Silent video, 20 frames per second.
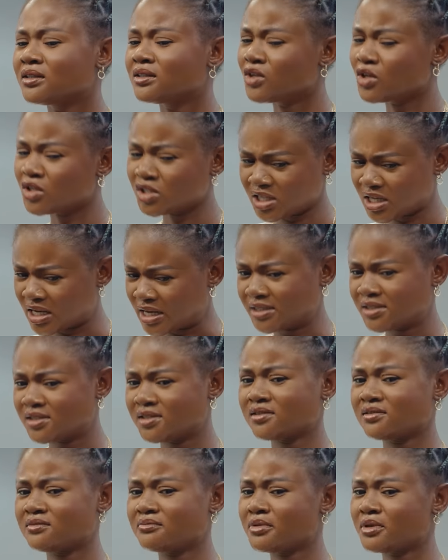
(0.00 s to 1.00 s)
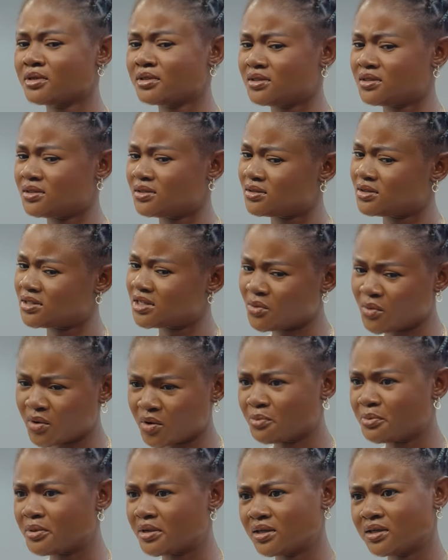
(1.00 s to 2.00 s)
Not yet, but they
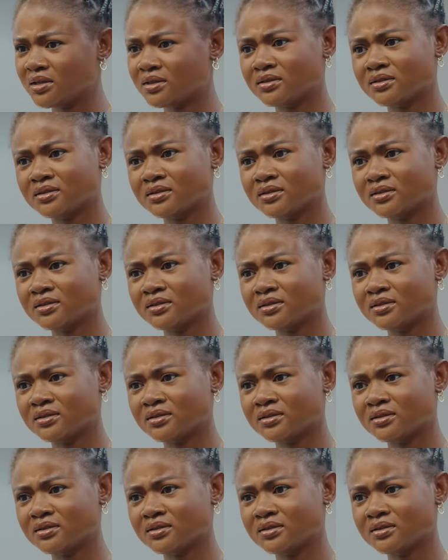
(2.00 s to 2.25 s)
will be.